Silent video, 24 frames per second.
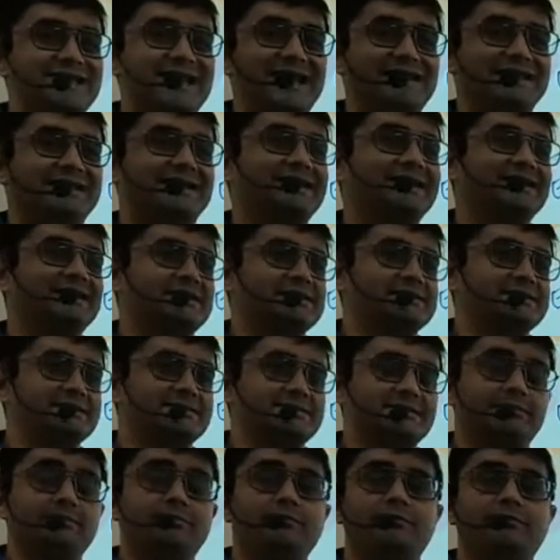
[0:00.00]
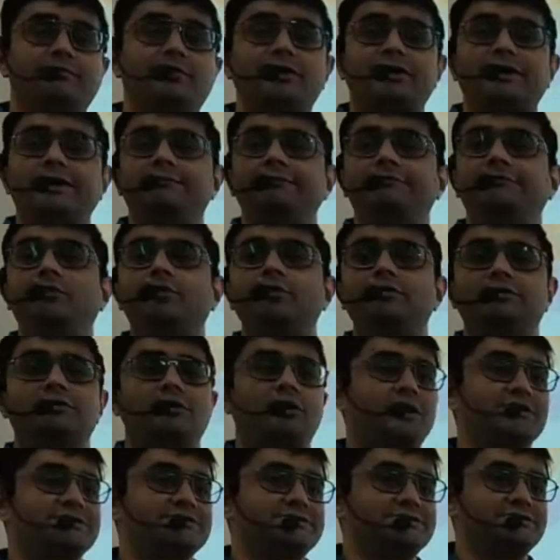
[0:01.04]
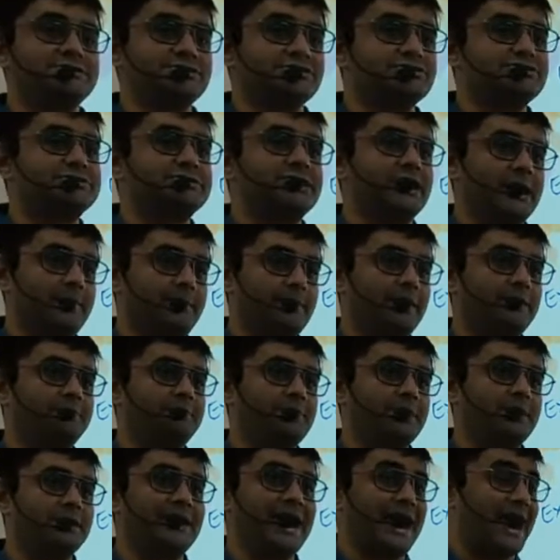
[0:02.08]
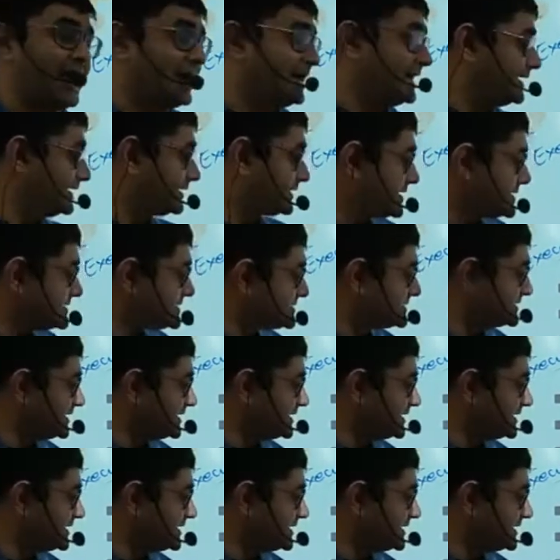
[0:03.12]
and the criticism. 44th constitutional amendment added this